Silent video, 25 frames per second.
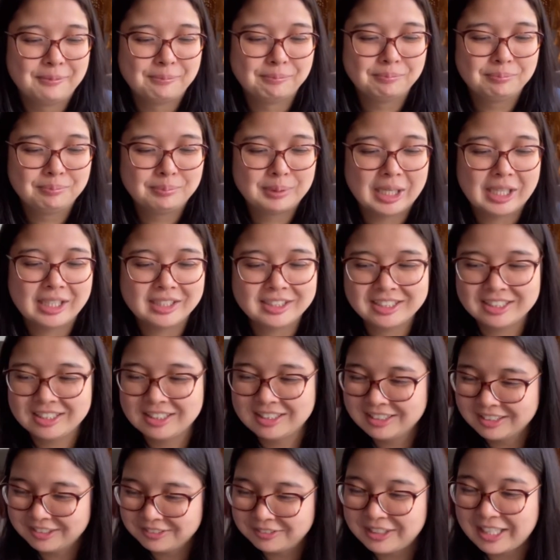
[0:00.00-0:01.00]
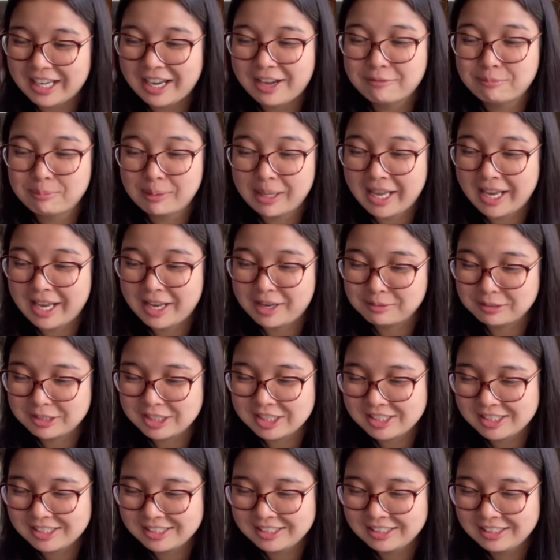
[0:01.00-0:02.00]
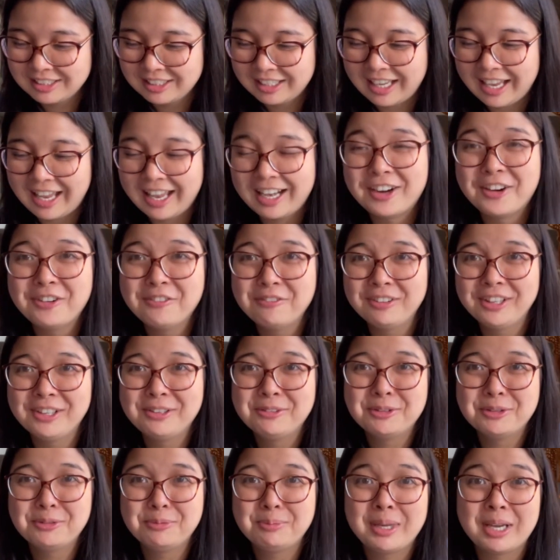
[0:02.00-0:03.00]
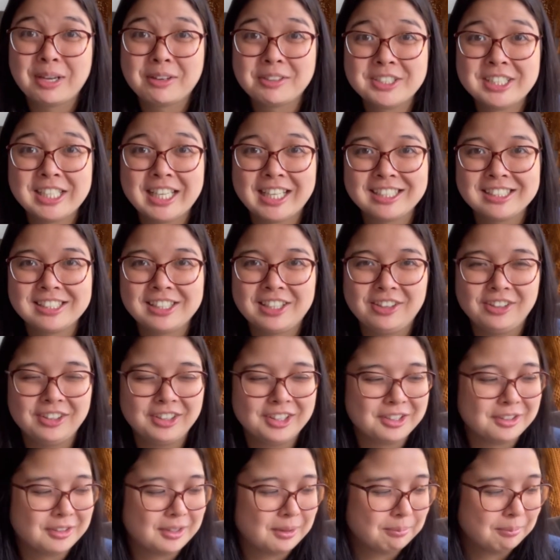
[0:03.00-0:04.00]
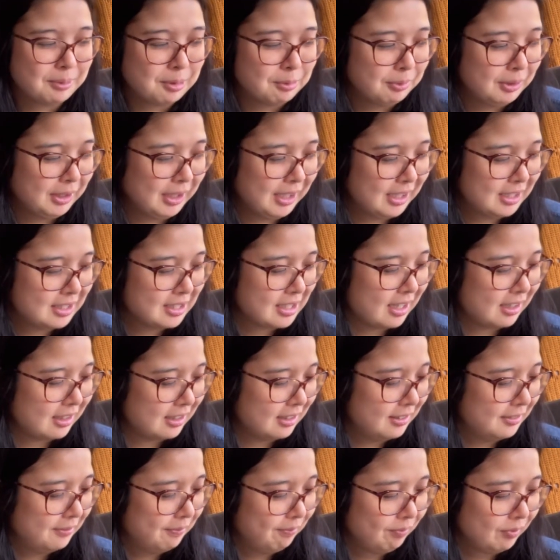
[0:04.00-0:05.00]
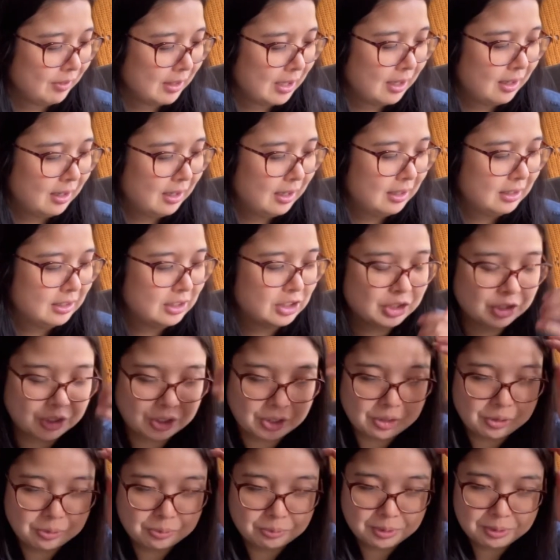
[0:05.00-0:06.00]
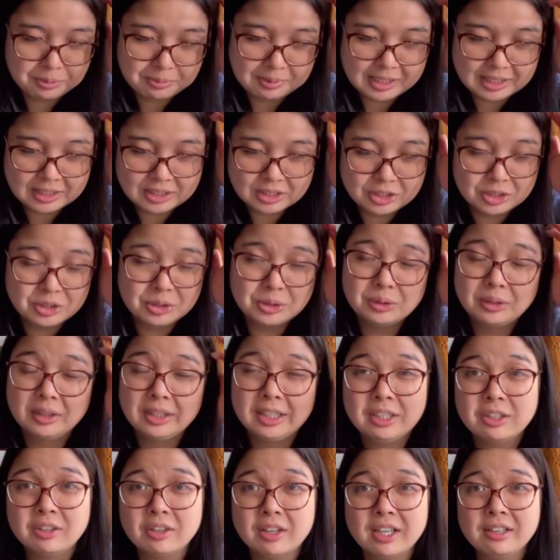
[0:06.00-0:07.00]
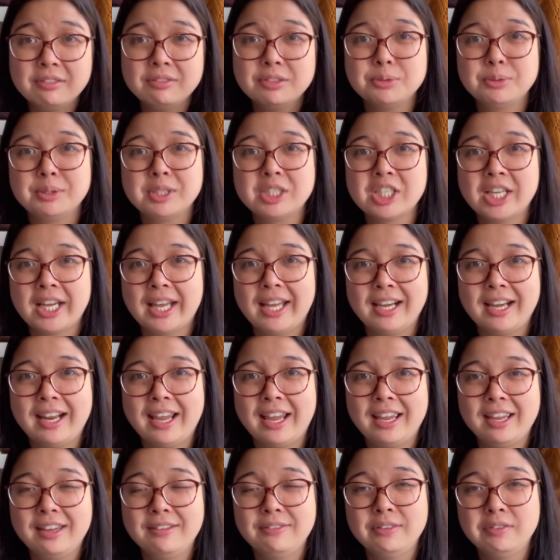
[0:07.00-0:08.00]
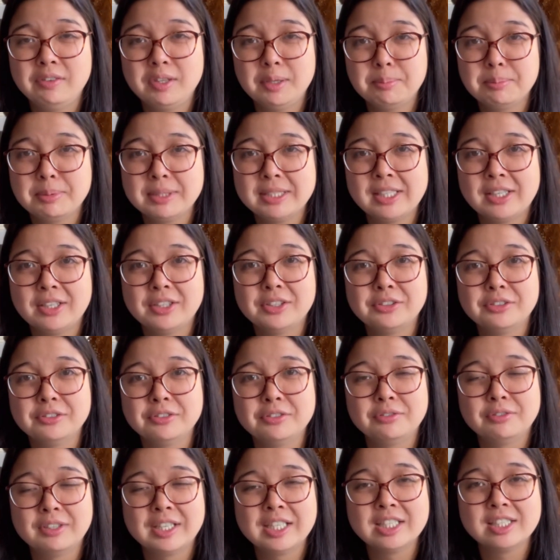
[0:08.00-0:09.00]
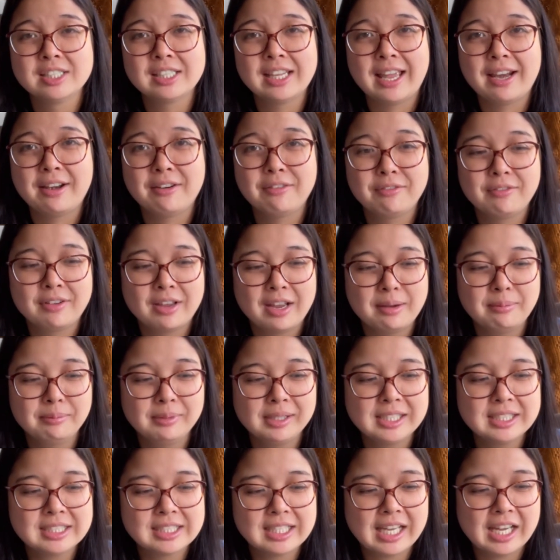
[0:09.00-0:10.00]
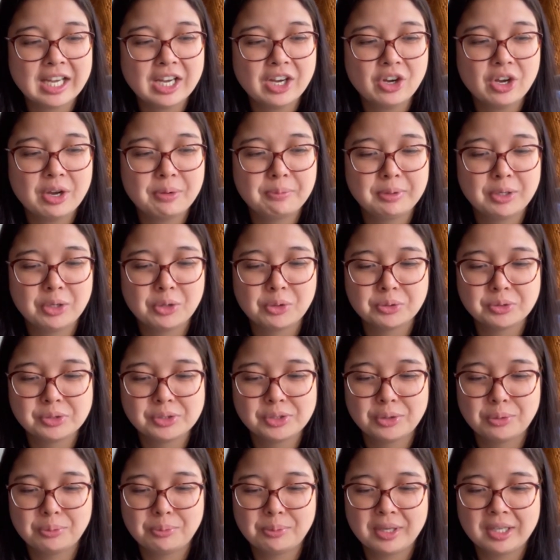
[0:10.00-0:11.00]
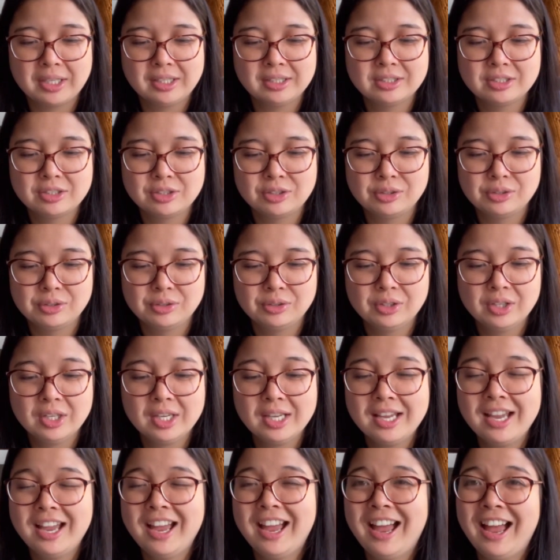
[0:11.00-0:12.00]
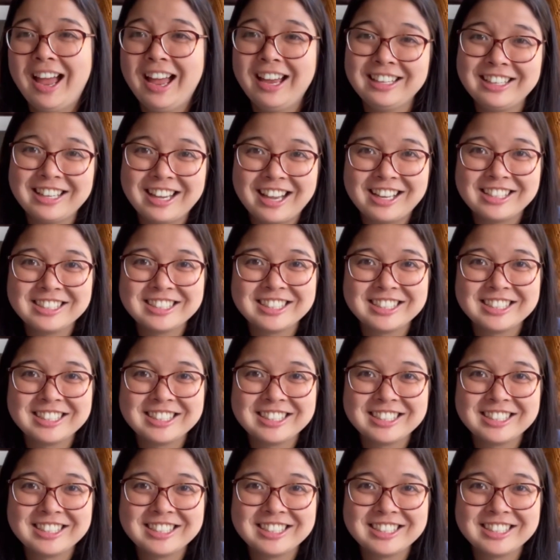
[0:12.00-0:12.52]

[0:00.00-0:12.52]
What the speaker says: but we have plans and hopefully we'll be able to execute them. I'm really excited. So we went to Lincraft, which had a 50% off friends and family sale, and we also went to a yarn